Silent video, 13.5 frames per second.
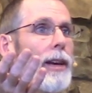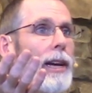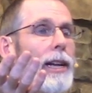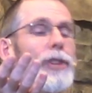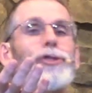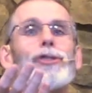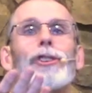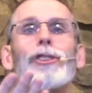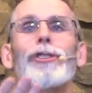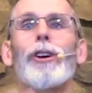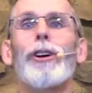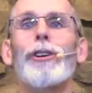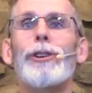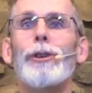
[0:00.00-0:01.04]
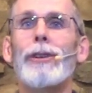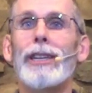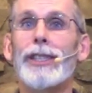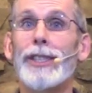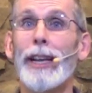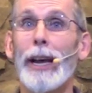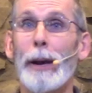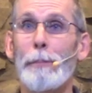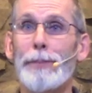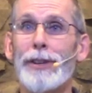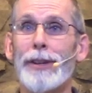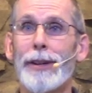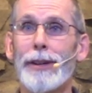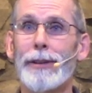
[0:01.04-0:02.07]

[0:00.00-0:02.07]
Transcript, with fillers: It's just hard to accept.